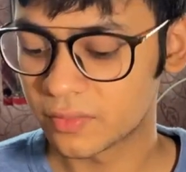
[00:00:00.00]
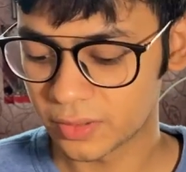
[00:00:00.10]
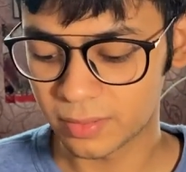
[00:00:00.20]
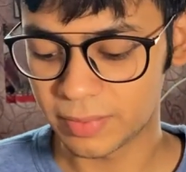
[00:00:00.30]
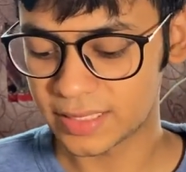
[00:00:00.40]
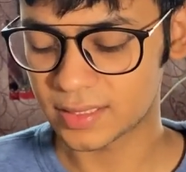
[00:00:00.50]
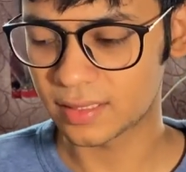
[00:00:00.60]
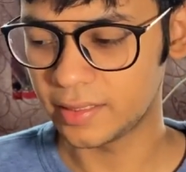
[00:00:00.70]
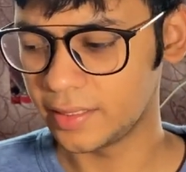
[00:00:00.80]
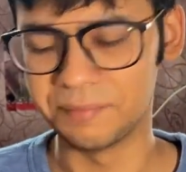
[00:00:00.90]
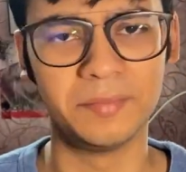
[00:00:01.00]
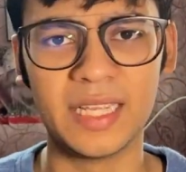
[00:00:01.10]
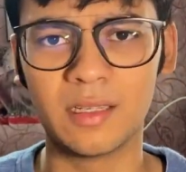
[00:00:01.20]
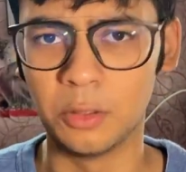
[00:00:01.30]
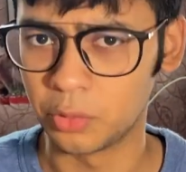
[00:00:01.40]
were basically
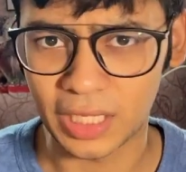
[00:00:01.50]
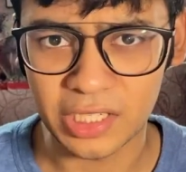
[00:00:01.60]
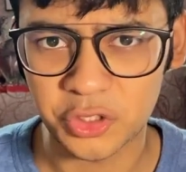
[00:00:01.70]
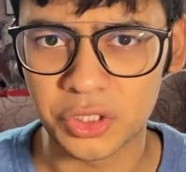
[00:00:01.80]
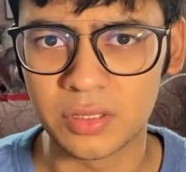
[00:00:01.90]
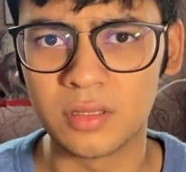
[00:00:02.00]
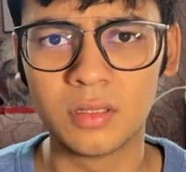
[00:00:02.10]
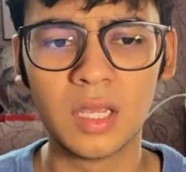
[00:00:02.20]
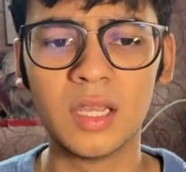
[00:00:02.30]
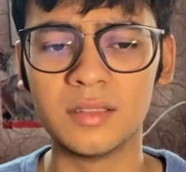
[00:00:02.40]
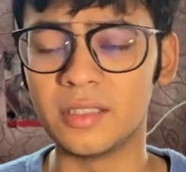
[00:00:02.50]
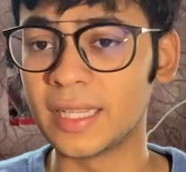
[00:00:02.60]
like location, the